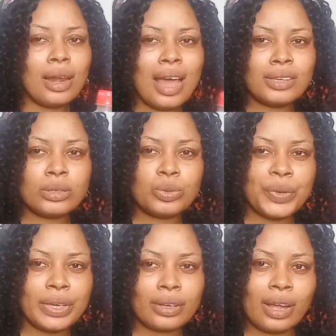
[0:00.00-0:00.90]
last
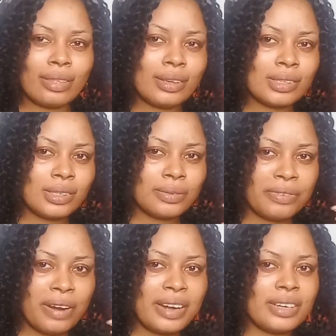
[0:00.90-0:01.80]
week, I think it's
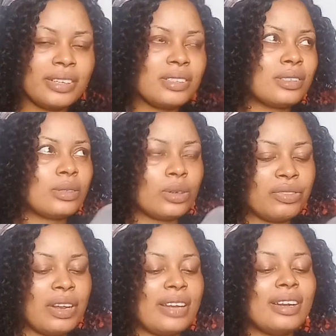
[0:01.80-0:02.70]
Friday,
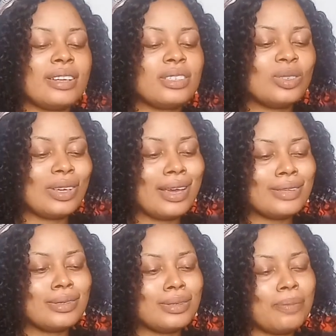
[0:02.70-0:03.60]
stuff like that, to
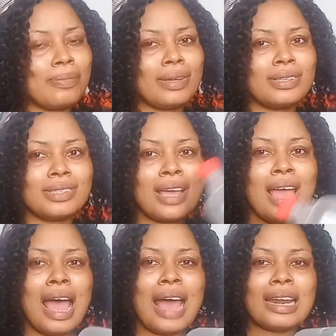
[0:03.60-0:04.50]
get some things,
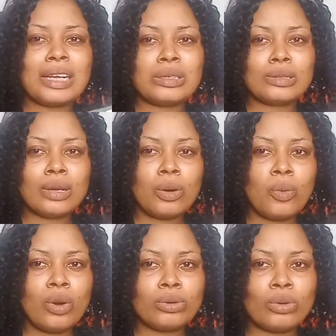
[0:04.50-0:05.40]
and I saw
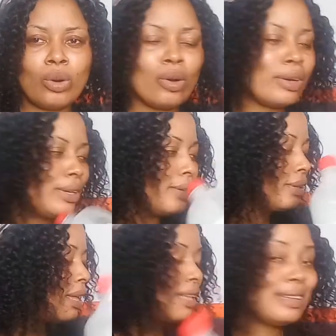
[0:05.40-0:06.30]
one oil
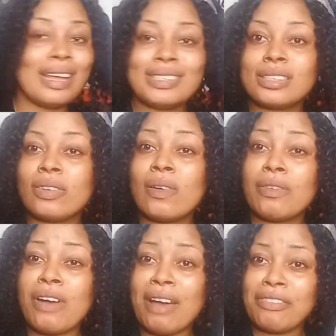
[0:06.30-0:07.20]
that is in the form
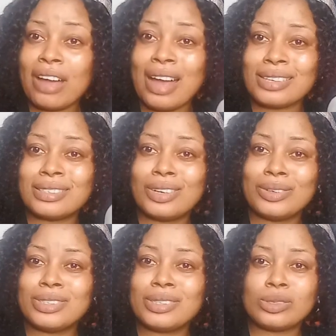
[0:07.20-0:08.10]
of half cast. The
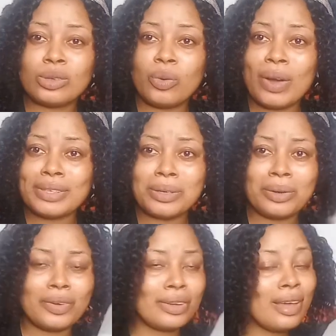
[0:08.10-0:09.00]
rate is snow white
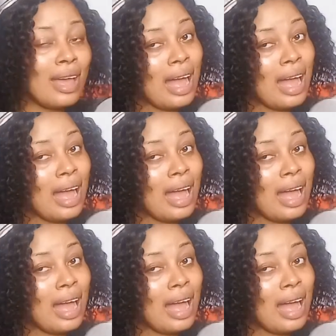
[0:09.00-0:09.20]
oil.